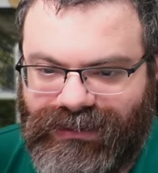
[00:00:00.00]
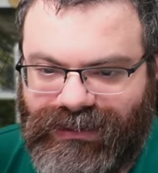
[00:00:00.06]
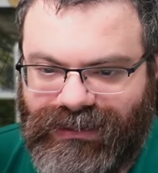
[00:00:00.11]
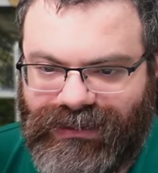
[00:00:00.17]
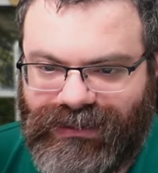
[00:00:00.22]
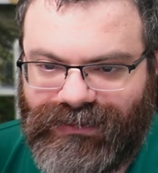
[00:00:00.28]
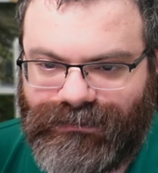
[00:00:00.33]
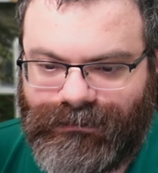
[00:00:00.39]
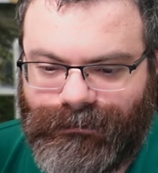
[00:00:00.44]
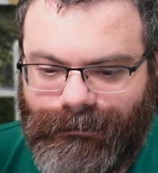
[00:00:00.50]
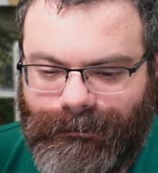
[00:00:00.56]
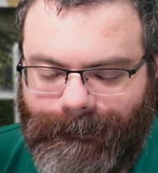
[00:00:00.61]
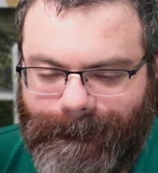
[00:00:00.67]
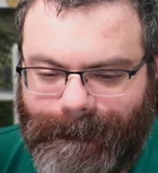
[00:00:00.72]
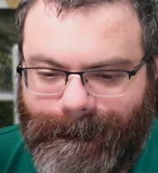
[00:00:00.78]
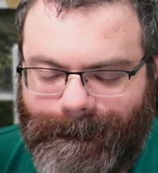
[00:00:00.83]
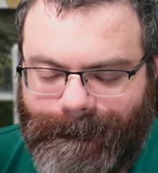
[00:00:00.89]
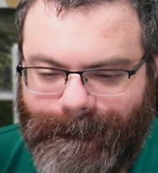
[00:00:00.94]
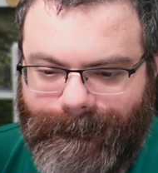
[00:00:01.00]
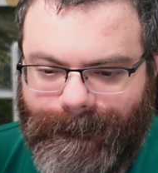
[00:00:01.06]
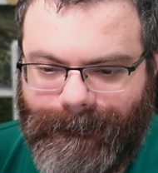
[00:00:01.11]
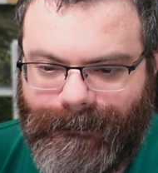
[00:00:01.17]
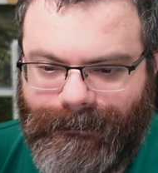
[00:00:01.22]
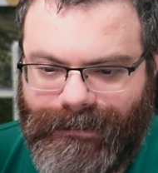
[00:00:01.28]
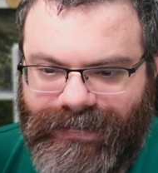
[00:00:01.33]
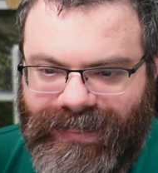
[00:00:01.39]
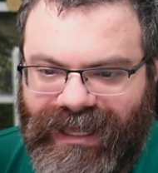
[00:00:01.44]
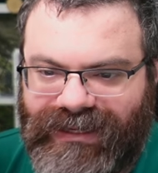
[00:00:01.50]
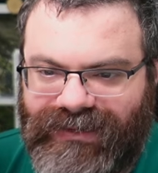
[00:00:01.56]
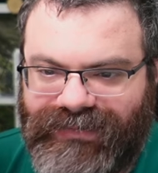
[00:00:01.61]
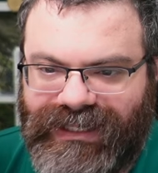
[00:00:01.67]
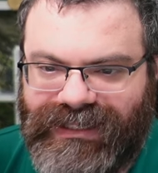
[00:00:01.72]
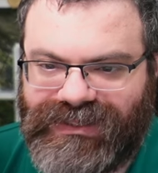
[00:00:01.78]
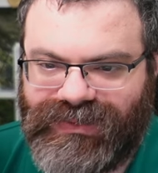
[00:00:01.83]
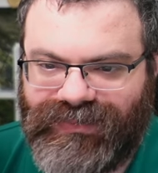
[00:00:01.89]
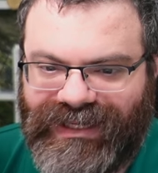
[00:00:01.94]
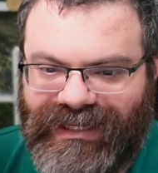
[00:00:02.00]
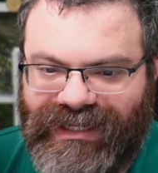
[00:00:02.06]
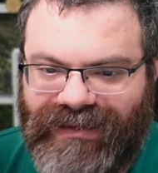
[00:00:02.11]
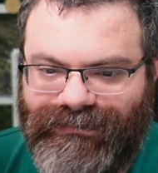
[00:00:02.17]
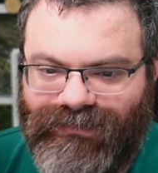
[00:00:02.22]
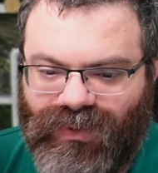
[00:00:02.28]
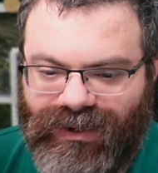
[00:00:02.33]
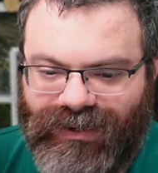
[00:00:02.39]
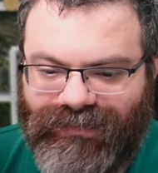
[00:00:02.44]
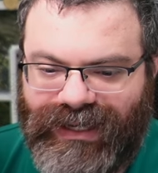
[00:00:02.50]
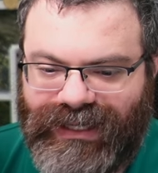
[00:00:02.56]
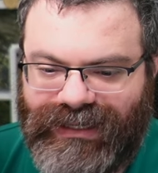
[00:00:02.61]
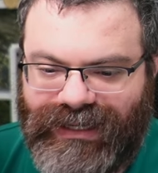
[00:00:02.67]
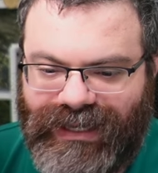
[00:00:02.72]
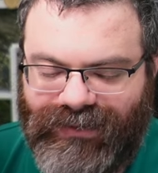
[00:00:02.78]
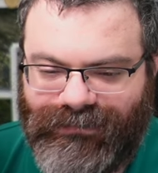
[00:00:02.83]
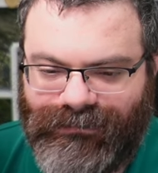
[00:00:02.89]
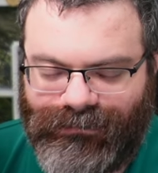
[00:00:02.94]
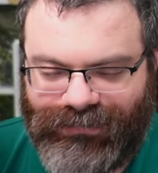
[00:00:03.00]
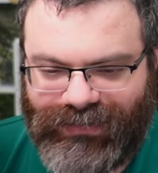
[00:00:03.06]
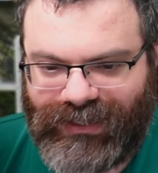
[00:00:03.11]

Um, I don't think it's doing any more right now.